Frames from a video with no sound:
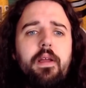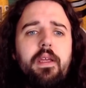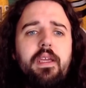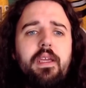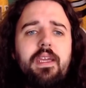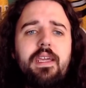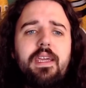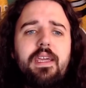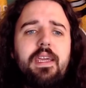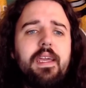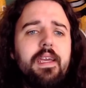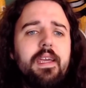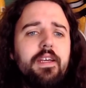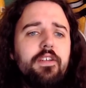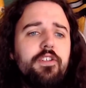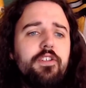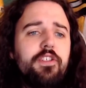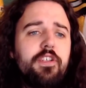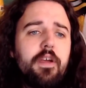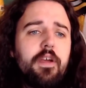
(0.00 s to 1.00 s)
he
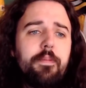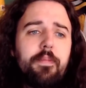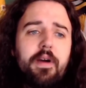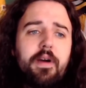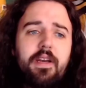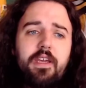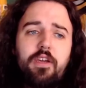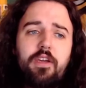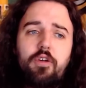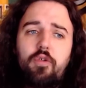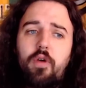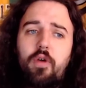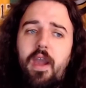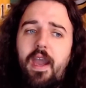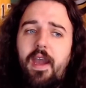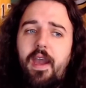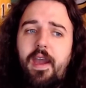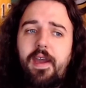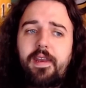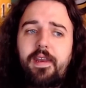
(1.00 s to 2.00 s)
is somebody who
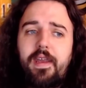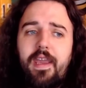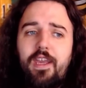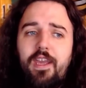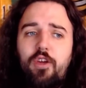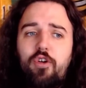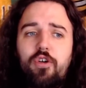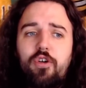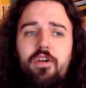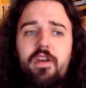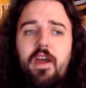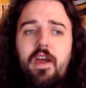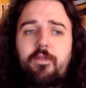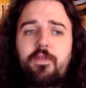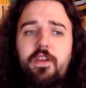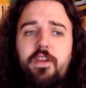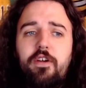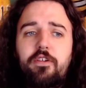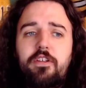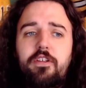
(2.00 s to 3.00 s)
had a good
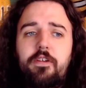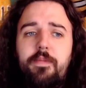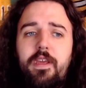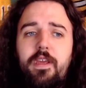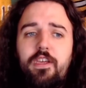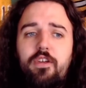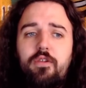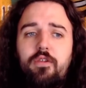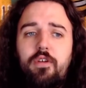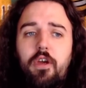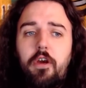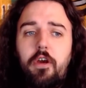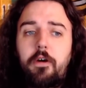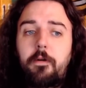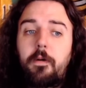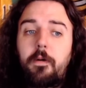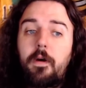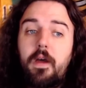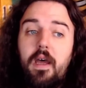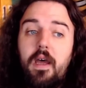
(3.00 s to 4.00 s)
enough year to make you
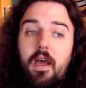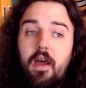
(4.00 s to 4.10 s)
go,